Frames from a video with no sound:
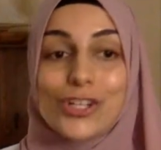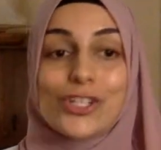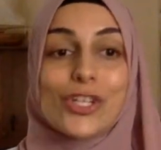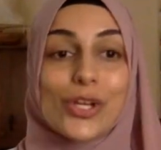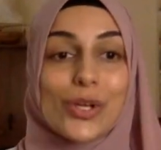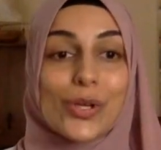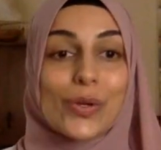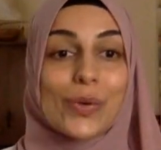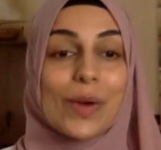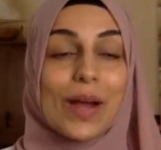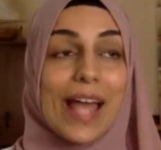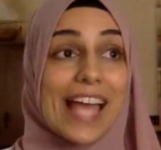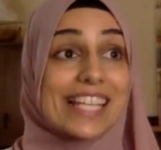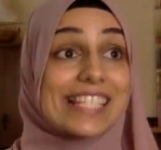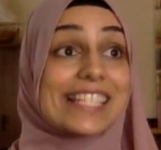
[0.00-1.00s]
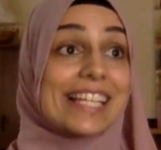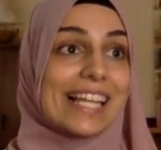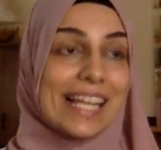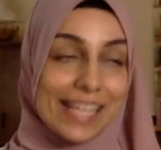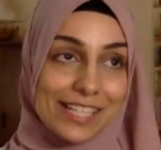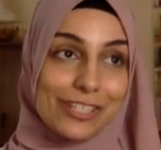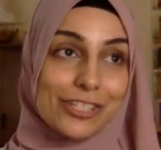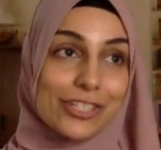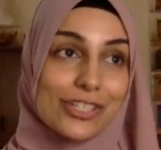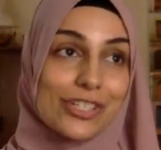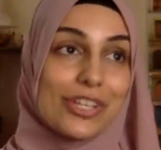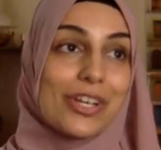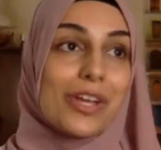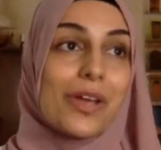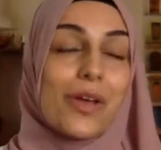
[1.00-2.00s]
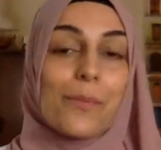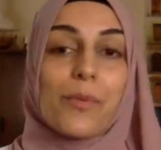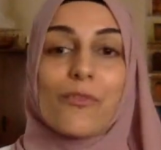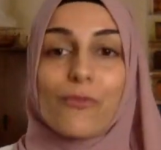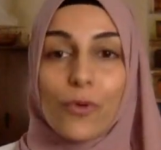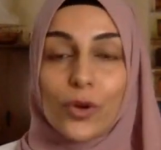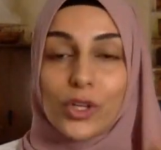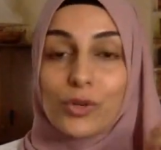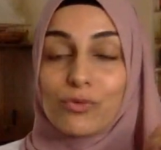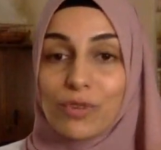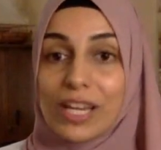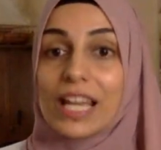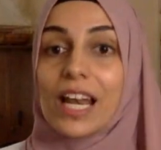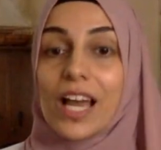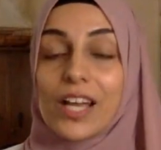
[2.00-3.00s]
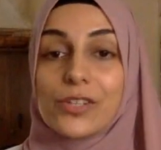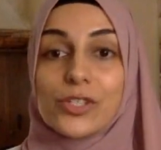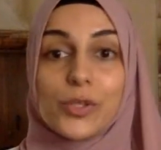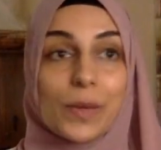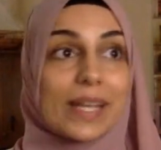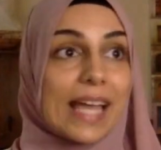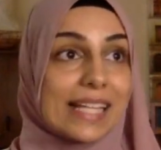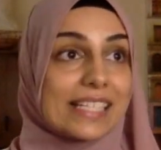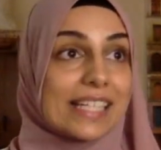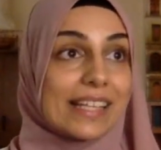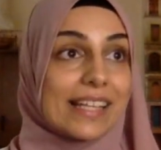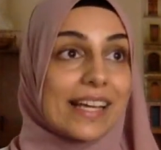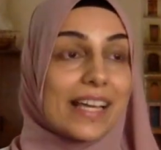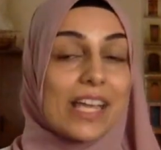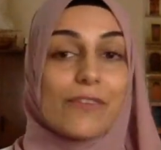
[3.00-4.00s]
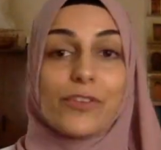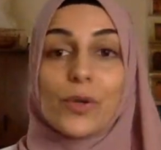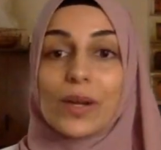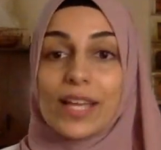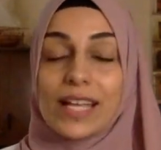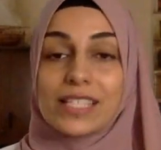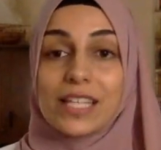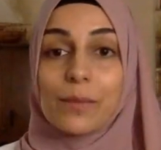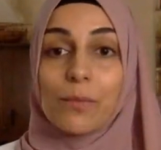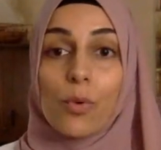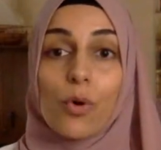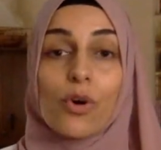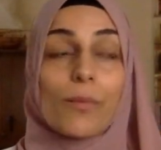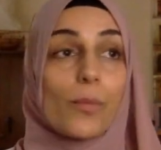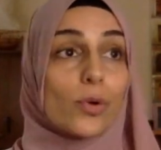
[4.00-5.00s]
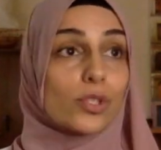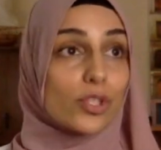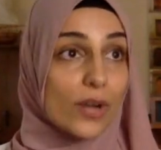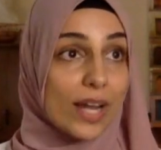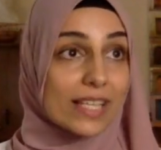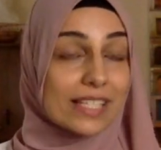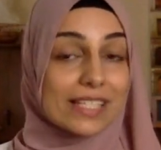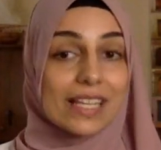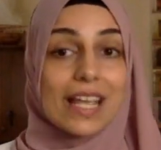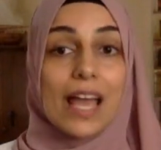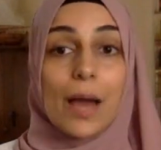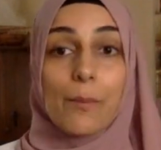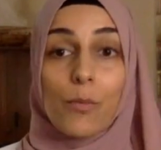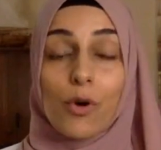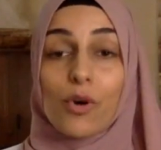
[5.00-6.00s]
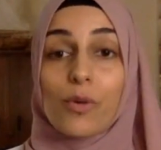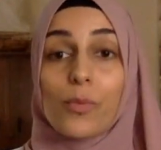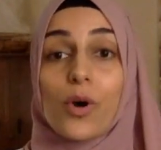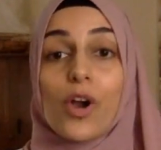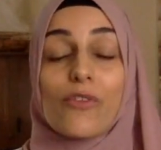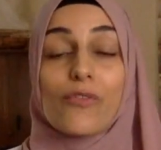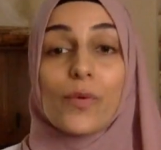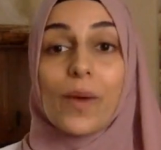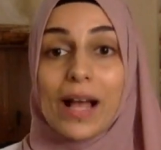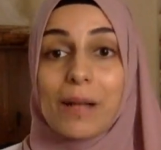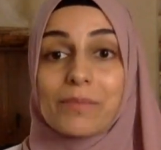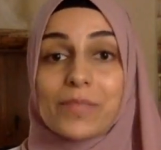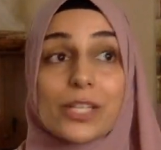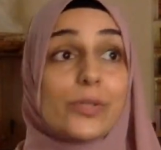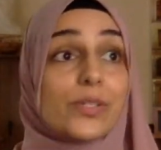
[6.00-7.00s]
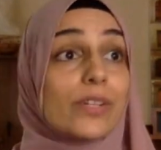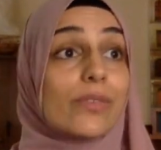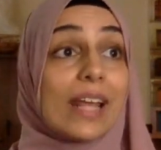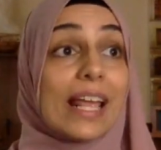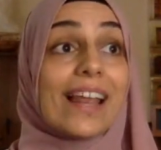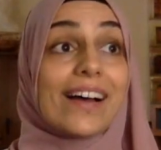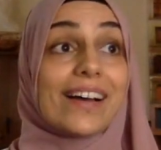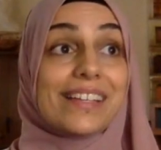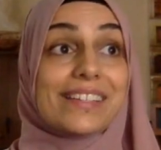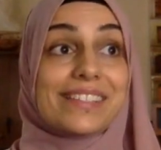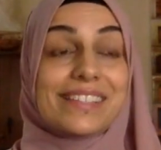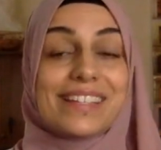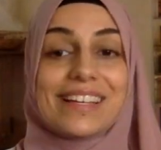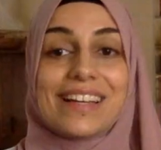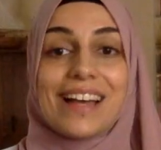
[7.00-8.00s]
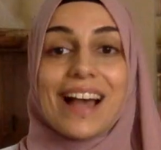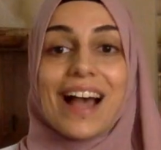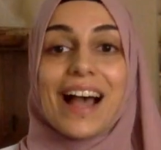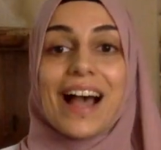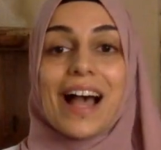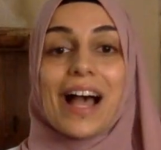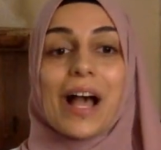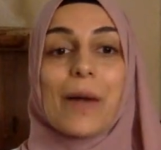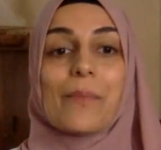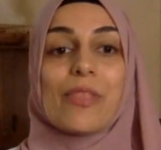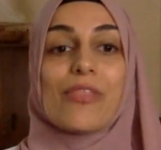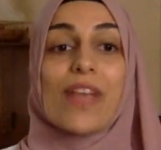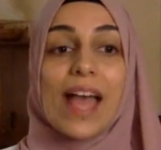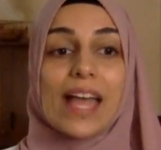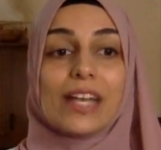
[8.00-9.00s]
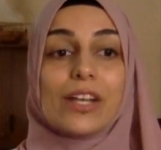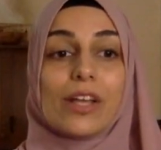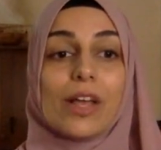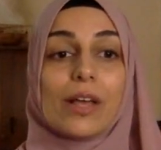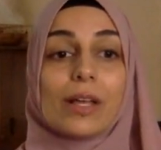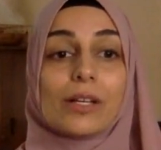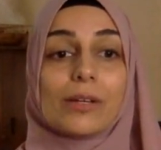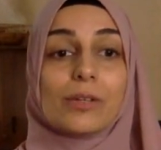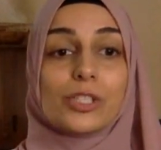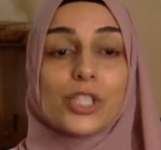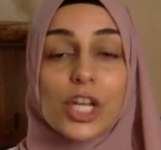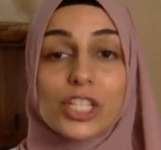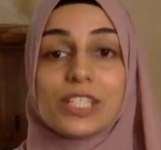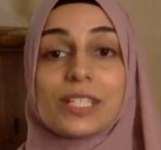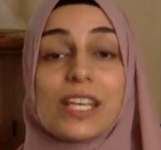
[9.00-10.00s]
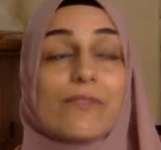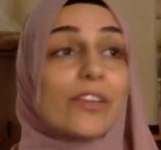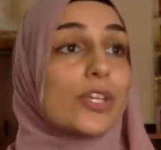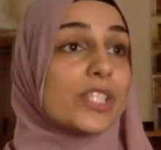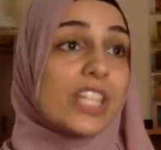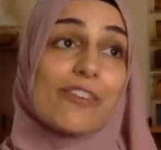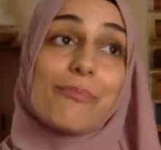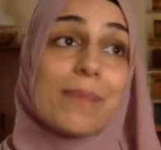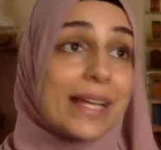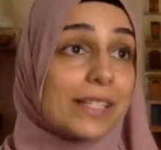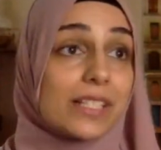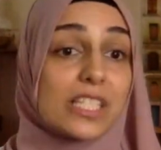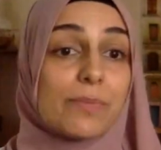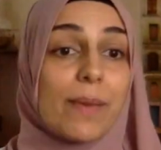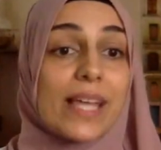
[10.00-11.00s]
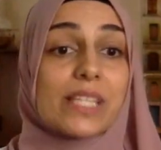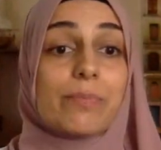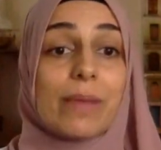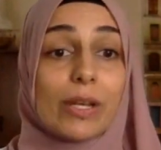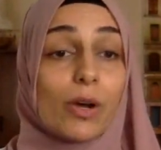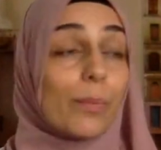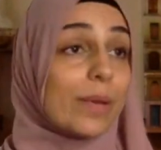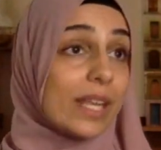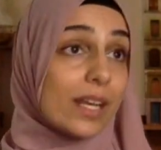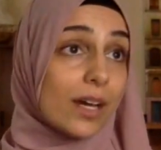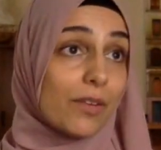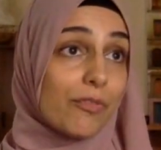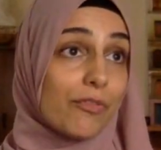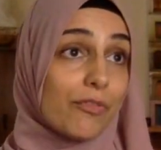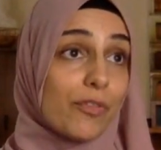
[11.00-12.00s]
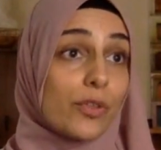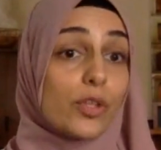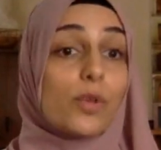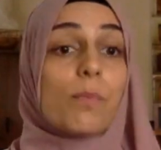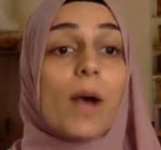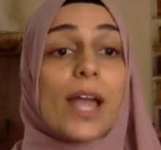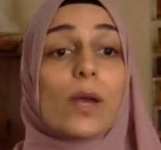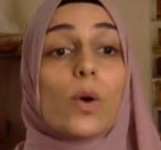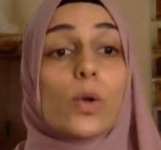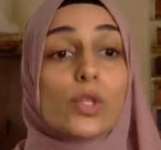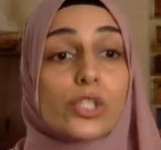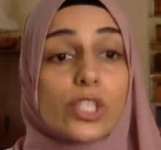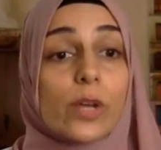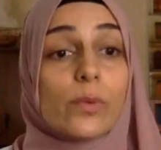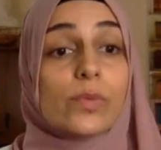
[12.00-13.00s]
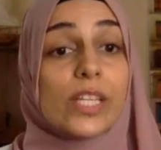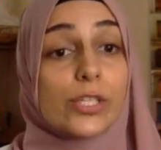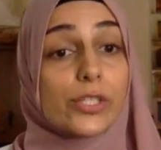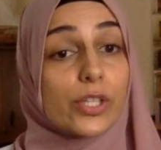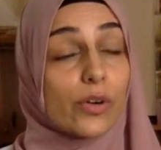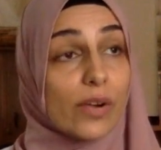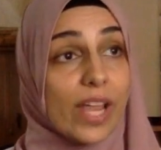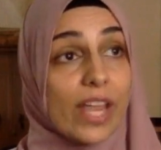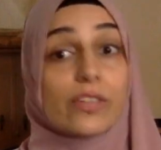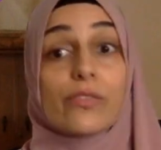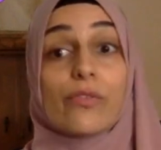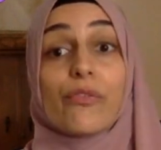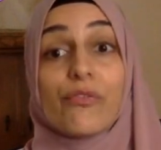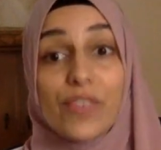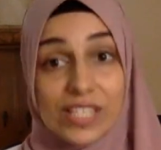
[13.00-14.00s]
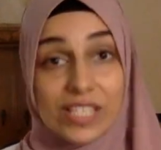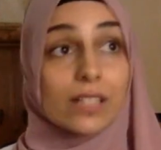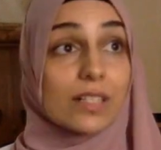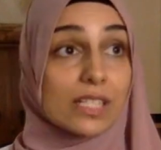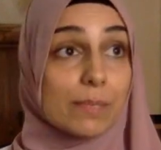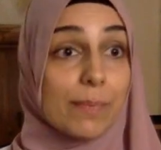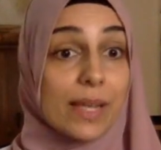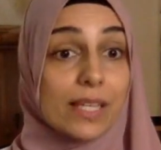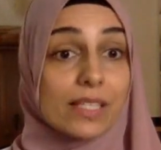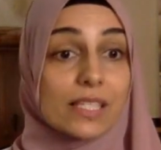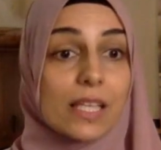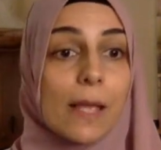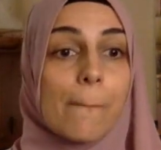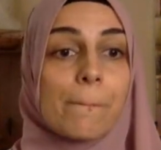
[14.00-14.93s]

to escalate before you realized you were getting there, if you're getting more and more stressed and more overwhelmed and you didn't realize, then just giving yourself mental space may not be enough. You might also need to create physical space.